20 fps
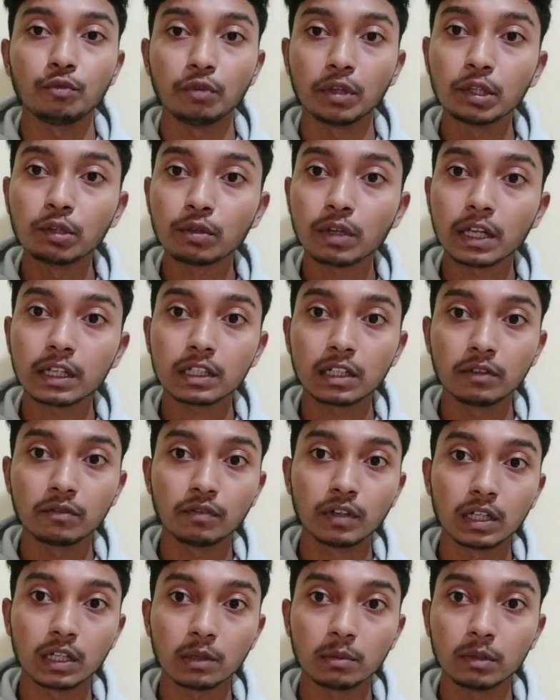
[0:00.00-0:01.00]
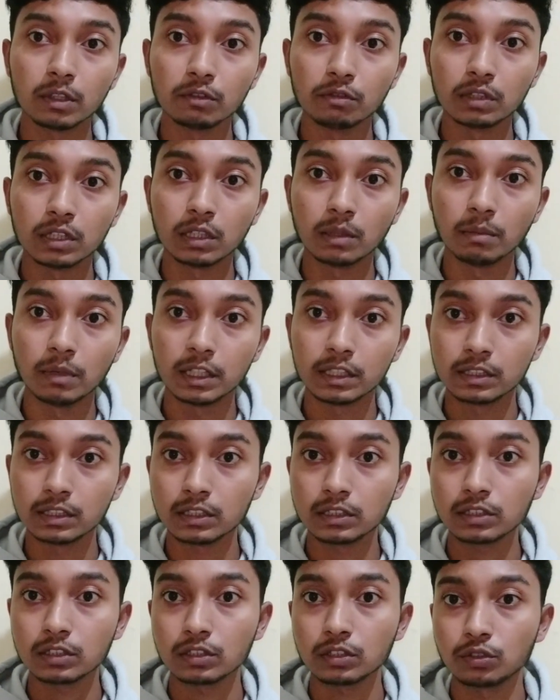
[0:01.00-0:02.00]
When you get comfortable with the
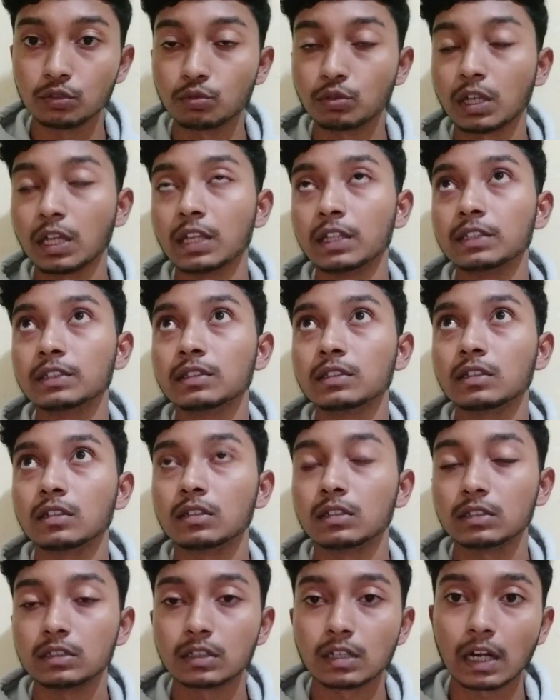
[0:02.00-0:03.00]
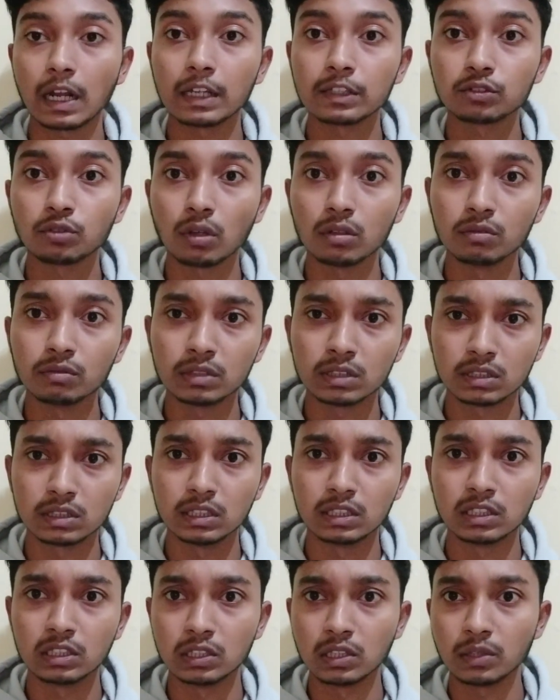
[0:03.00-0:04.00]
basics, you can try solving
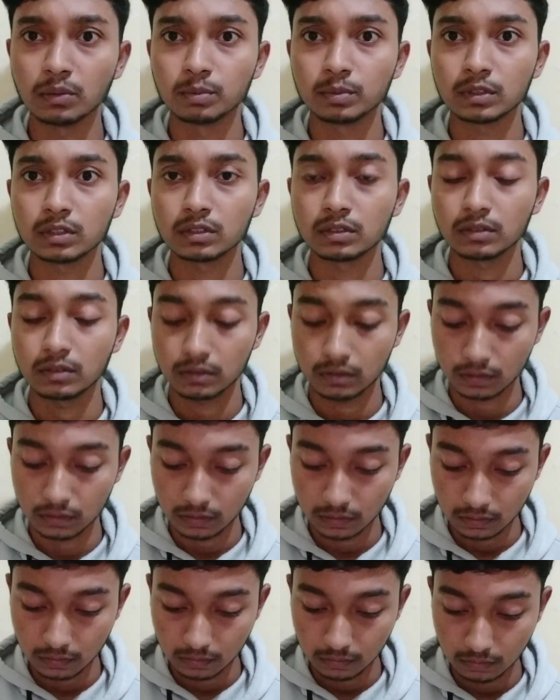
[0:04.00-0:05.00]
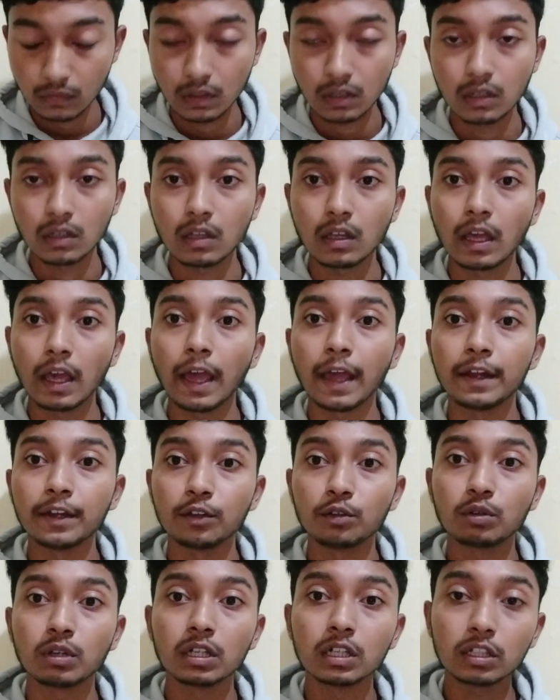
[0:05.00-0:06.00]
CTFs.
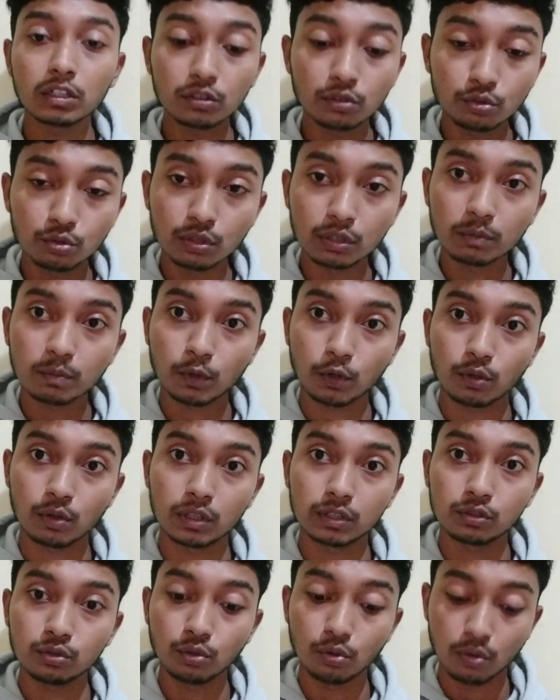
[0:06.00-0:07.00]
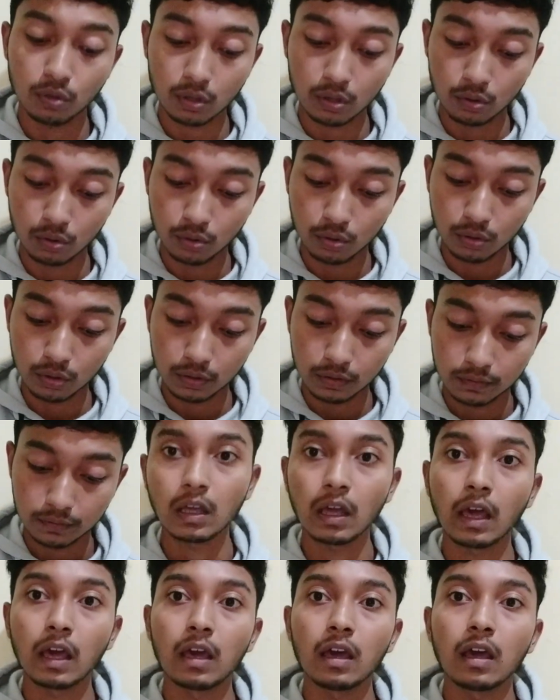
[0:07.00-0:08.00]
And you continue doing progressive overload
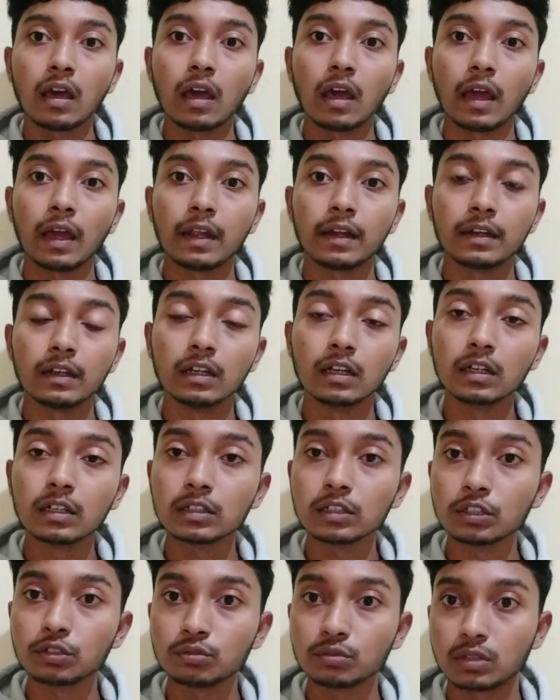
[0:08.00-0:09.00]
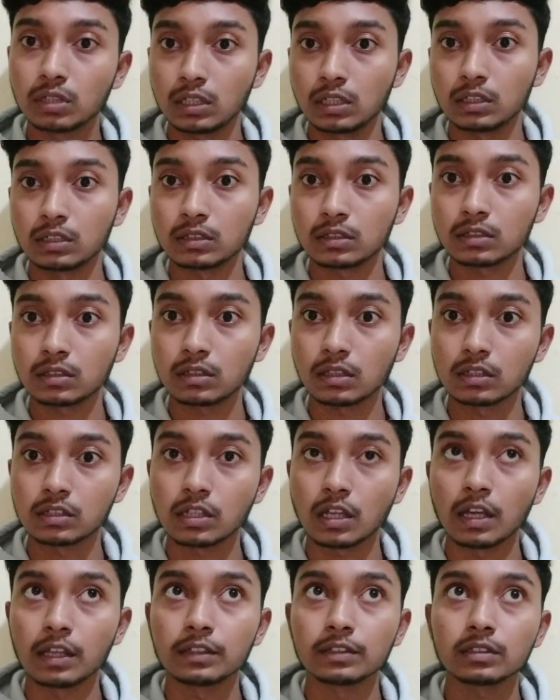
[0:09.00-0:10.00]
and learn new things
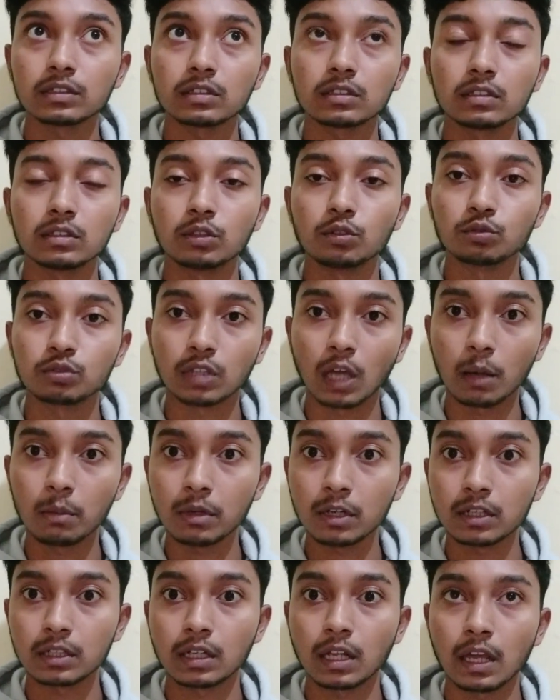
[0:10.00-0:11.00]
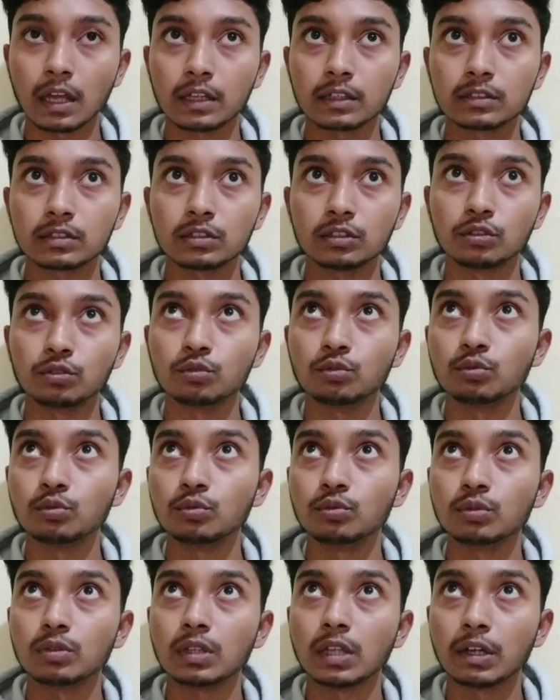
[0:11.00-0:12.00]
such as new cyber attacks,
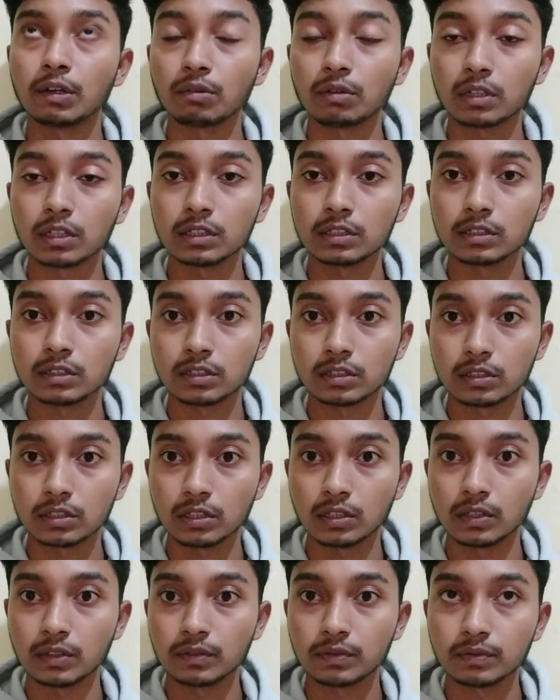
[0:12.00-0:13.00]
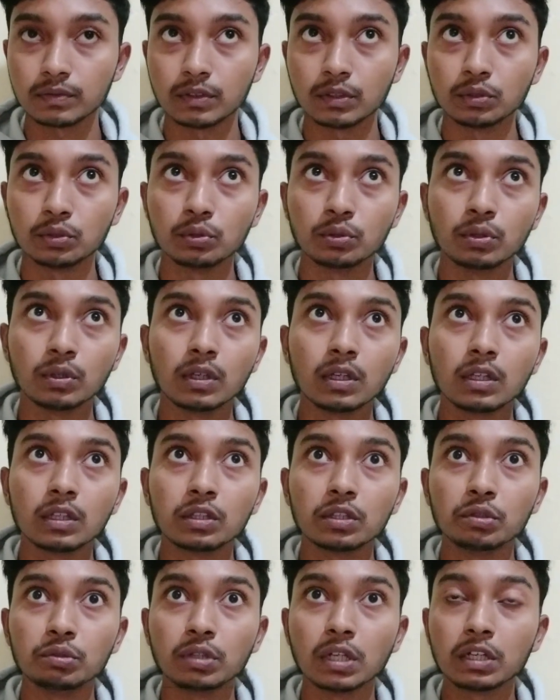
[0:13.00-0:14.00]
new networking stuff, new
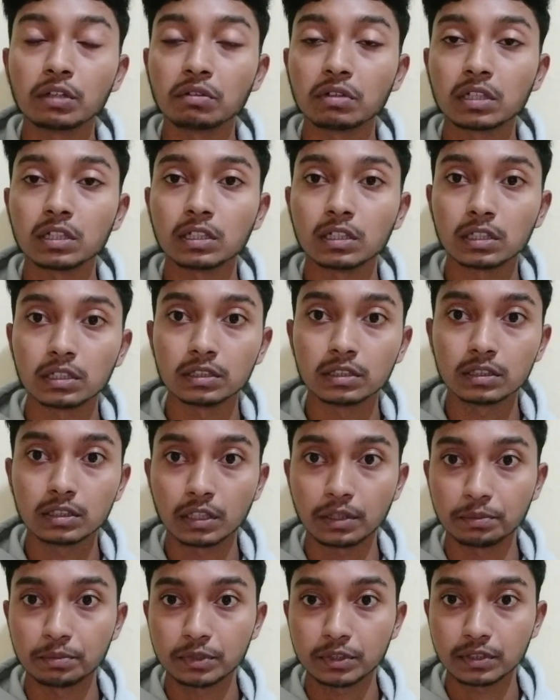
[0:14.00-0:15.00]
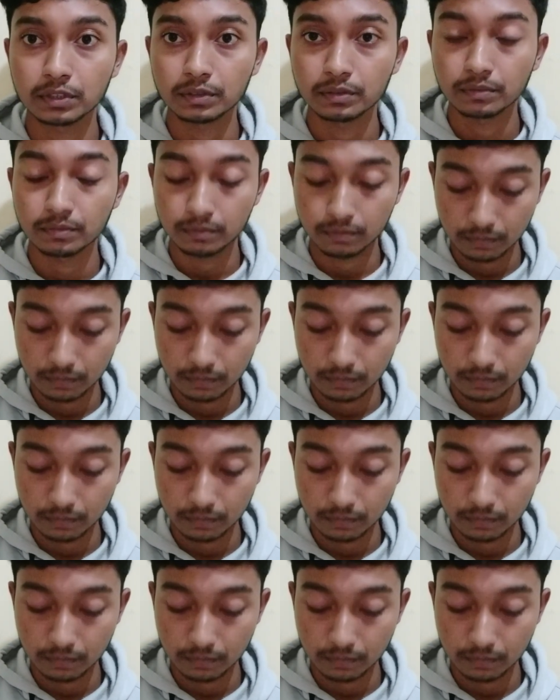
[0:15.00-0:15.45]
new networking concepts.